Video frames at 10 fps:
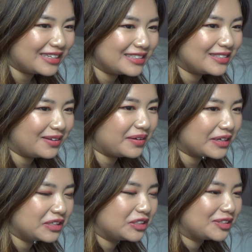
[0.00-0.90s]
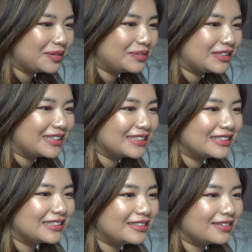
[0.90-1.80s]
this so I could show
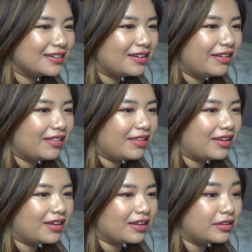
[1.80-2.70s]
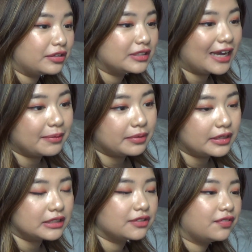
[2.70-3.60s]
just like a little dabble
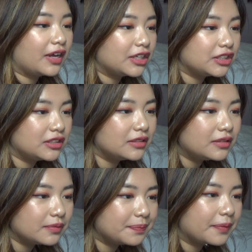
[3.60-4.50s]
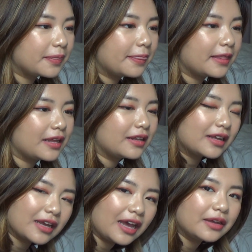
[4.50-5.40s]
into fashion. And then,
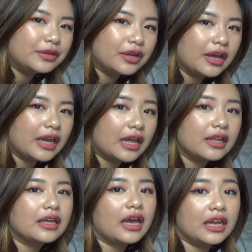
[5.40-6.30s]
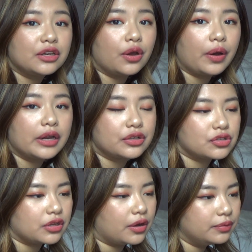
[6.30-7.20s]
I know how to
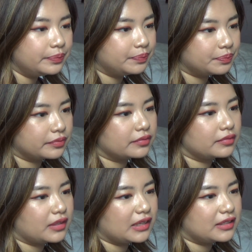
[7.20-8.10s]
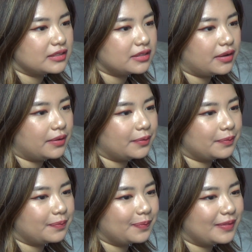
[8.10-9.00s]
sew. So
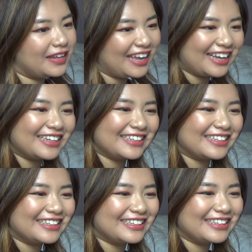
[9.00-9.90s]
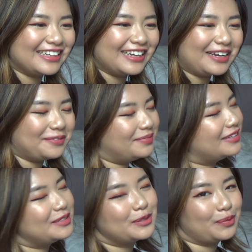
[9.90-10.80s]
yeah,
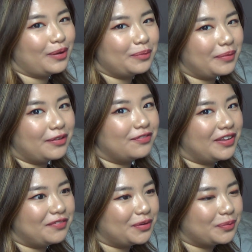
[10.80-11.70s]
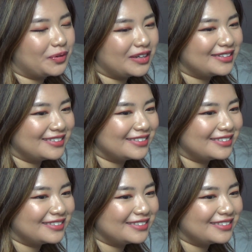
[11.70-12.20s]
this is one of my favorite one.